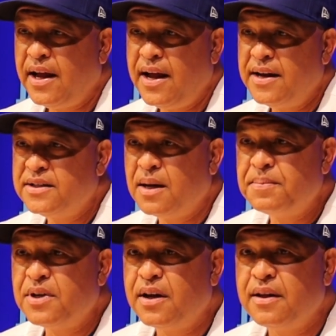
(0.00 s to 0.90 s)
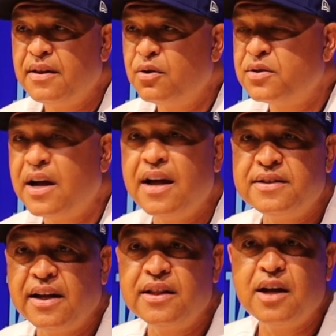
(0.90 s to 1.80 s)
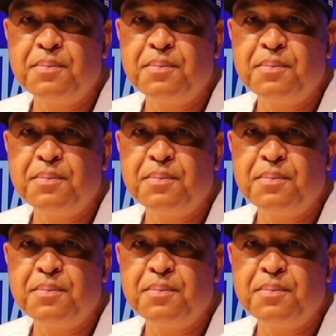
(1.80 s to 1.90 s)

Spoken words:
and it's up to those guys that get the